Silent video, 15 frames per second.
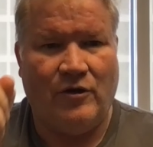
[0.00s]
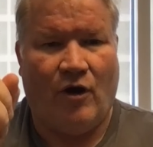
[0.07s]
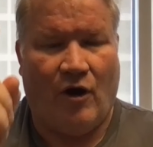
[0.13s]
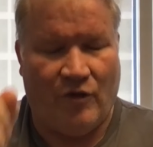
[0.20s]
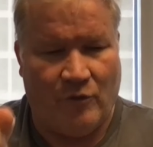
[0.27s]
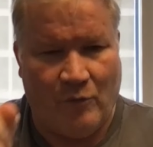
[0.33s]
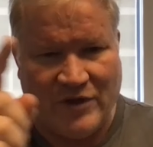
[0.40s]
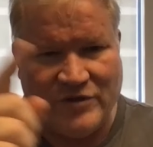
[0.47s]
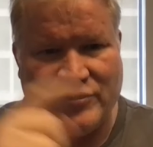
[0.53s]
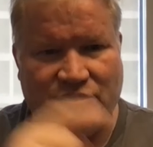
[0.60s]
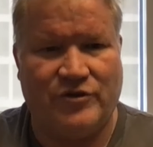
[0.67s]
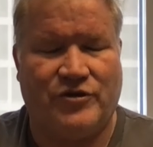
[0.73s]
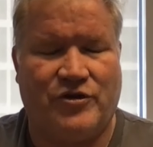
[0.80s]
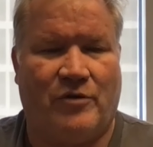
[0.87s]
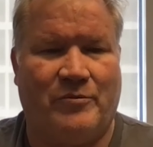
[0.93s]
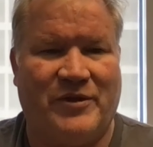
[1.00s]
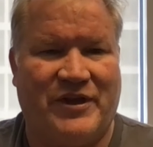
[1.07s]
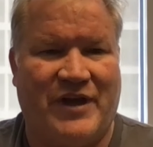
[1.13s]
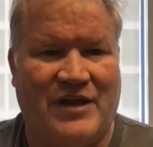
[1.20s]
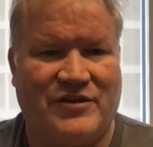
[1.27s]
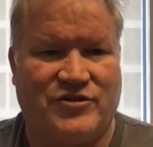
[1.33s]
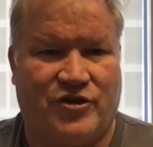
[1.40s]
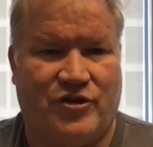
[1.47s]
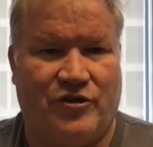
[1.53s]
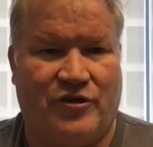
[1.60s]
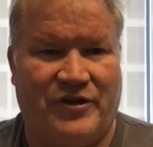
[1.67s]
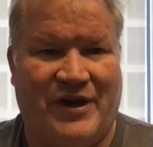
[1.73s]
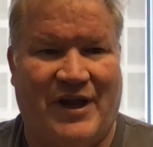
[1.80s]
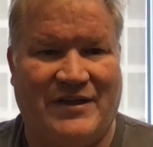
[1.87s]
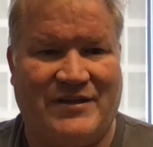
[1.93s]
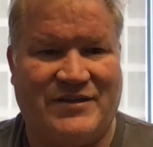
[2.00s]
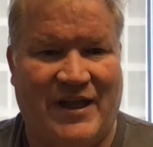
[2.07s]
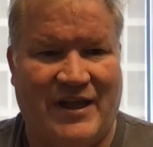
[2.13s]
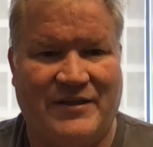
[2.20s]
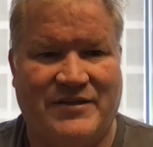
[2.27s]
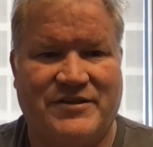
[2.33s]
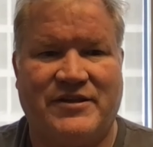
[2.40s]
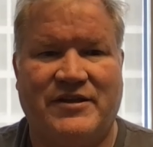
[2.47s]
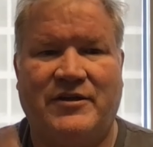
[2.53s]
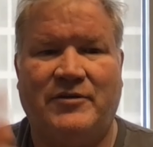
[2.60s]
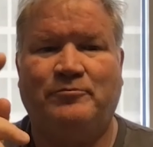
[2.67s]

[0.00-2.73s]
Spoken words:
are the ones who determine the national security of the United States.